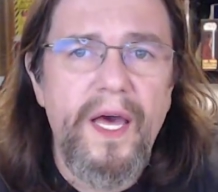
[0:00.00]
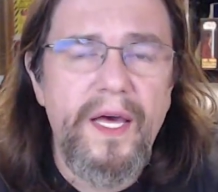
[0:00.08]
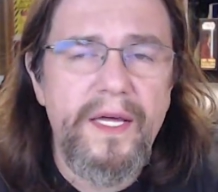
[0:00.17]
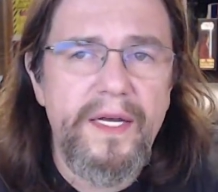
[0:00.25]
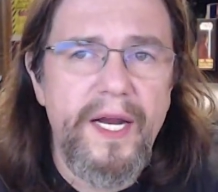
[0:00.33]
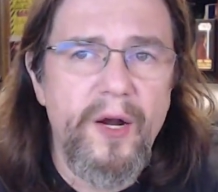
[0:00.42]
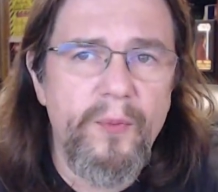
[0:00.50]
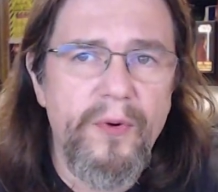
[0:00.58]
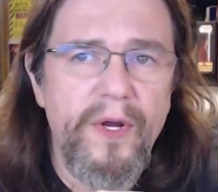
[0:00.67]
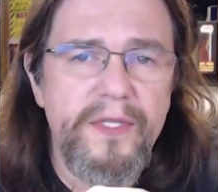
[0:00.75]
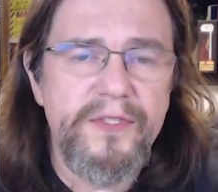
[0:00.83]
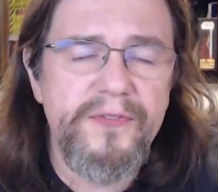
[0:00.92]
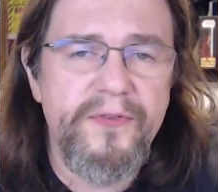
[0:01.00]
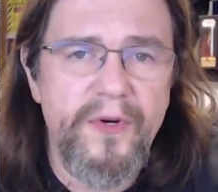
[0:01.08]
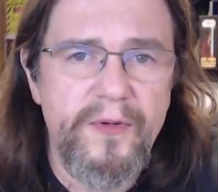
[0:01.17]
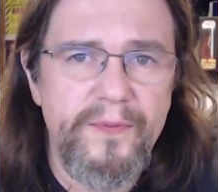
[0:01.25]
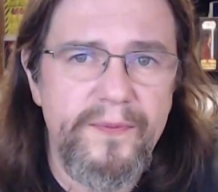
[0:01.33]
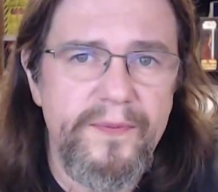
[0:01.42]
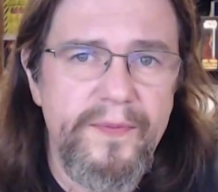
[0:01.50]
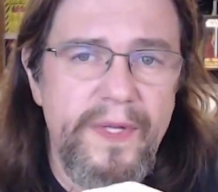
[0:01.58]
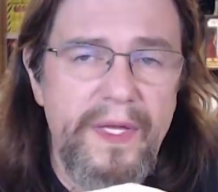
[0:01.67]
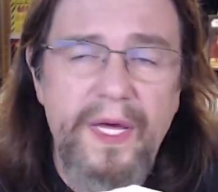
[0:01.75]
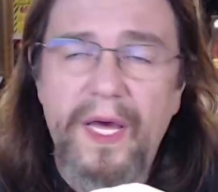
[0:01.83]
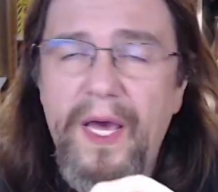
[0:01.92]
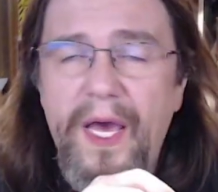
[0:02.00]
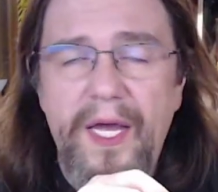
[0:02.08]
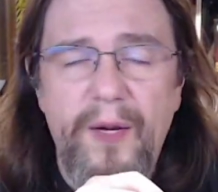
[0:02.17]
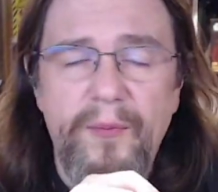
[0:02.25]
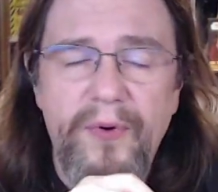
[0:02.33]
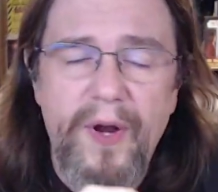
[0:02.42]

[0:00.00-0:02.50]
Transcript: an airbrush from, and